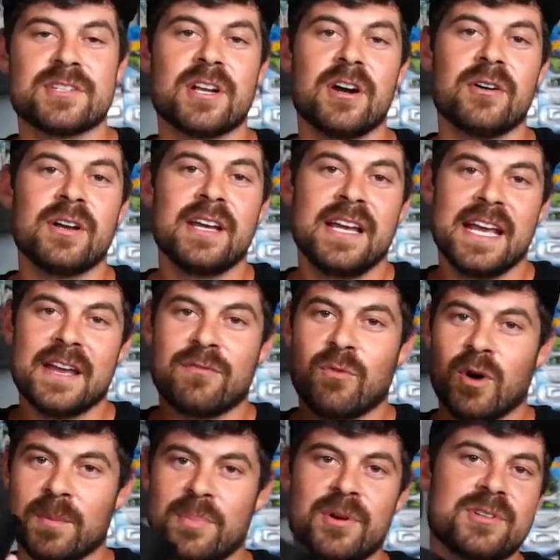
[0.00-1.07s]
So if
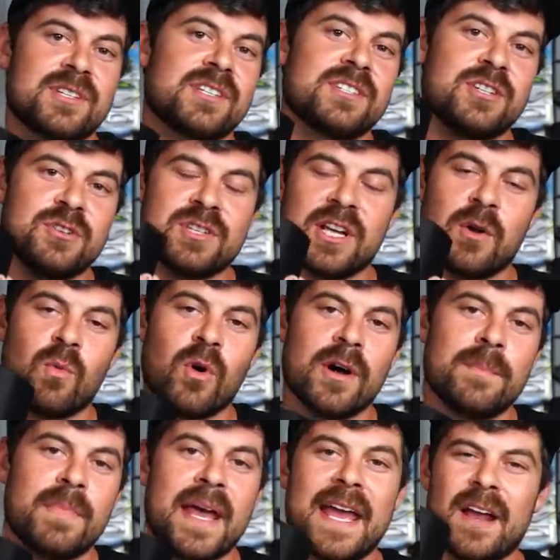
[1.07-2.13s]
one person's using
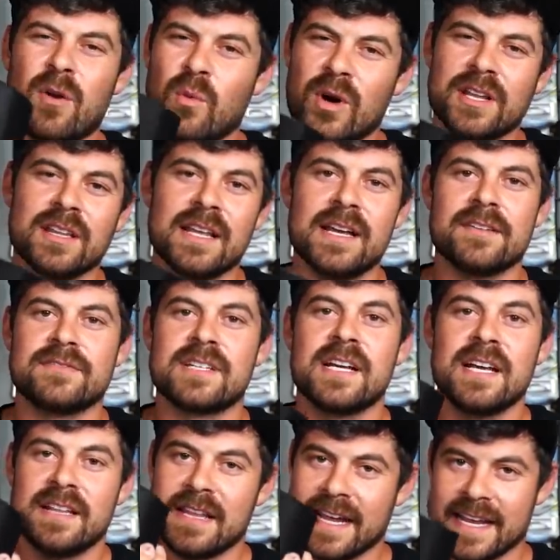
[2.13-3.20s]
one bay or one lift,
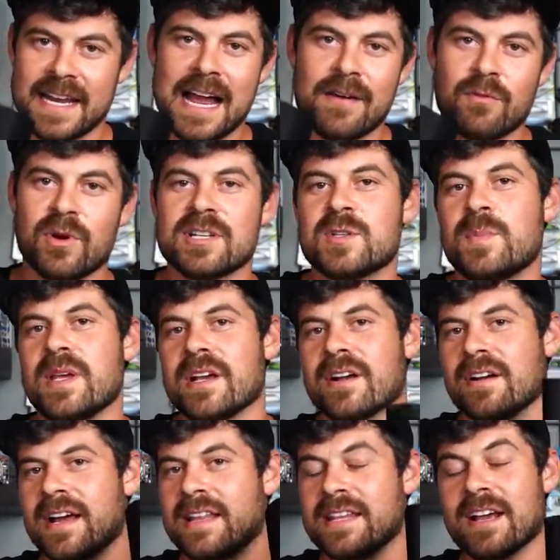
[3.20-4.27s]
they can have one
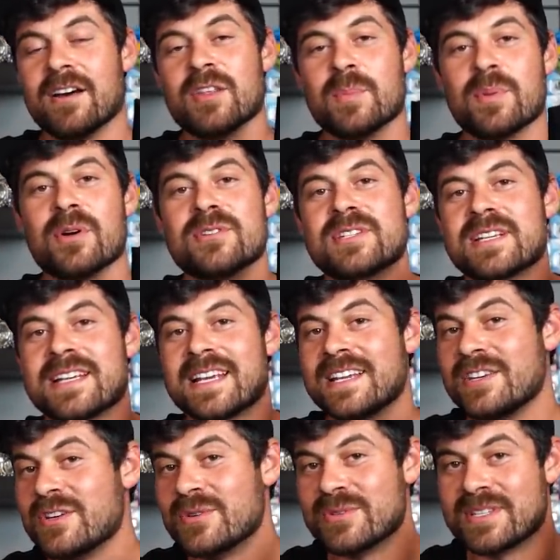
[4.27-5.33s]
speaker and the other person
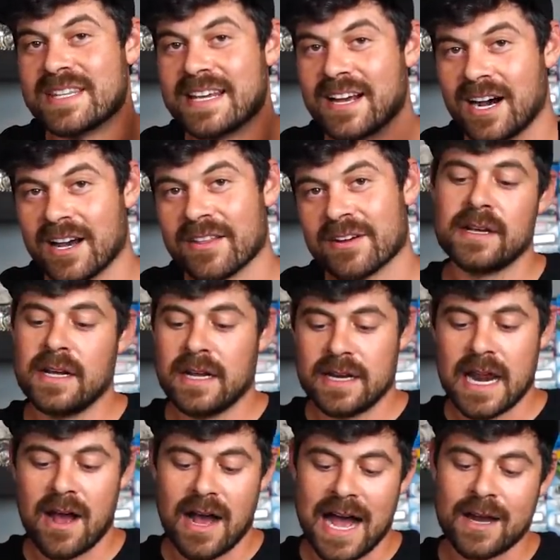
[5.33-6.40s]
can use the other.
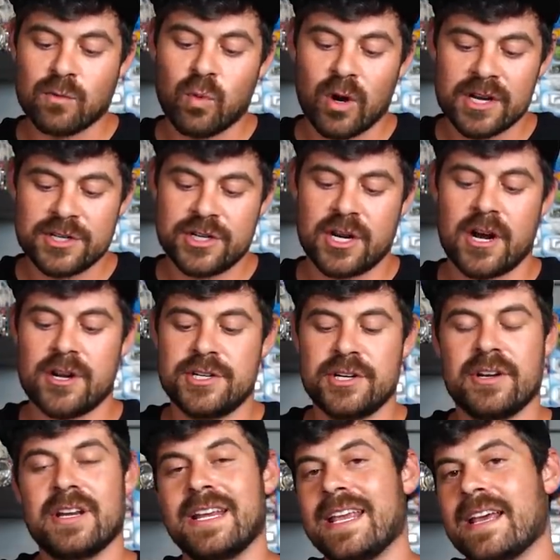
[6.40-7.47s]
Now on one charge,
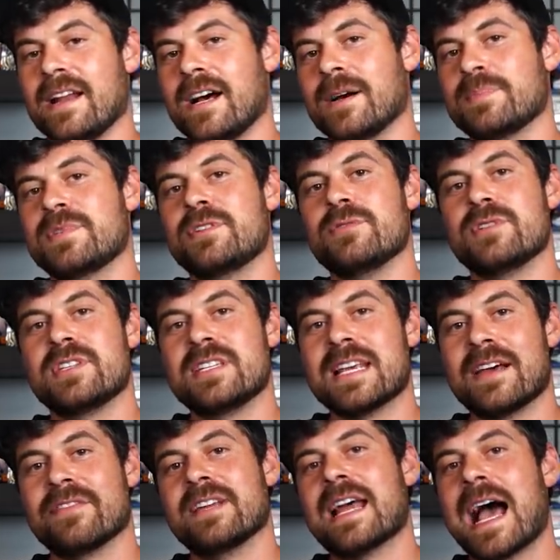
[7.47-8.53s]
you're gonna get up to
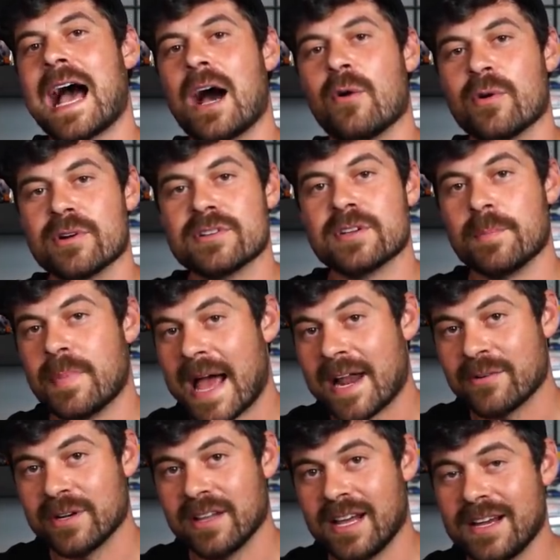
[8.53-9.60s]
7 hours of
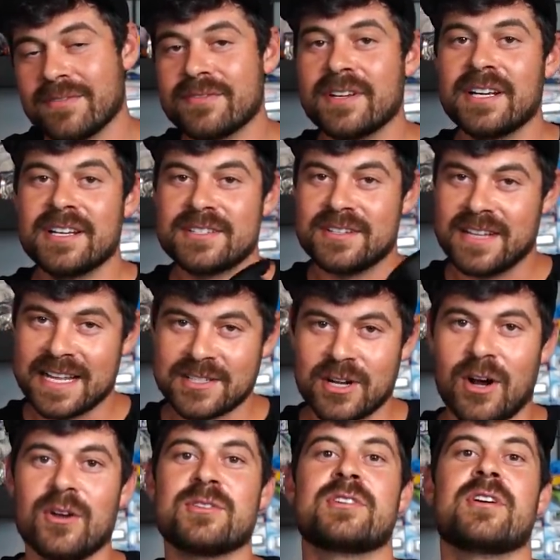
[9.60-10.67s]
battery life, so that's
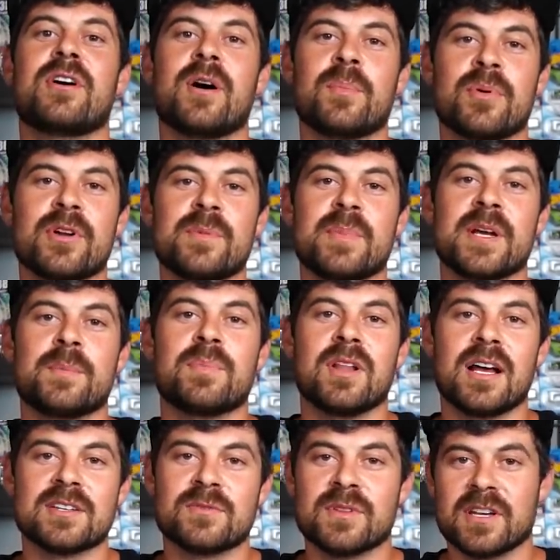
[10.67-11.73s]
also a pretty big
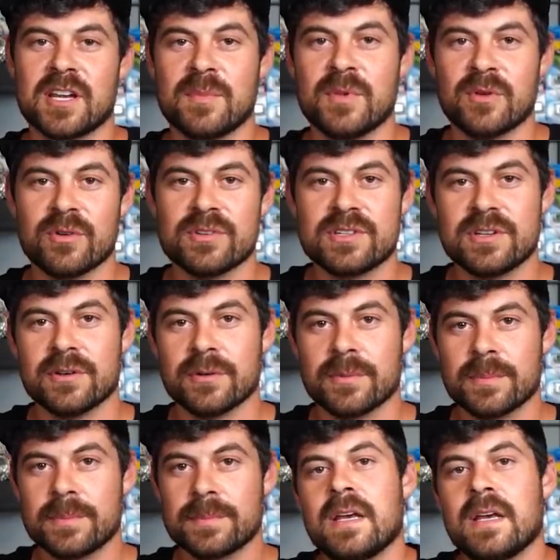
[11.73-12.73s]
plus with the Commuter 2.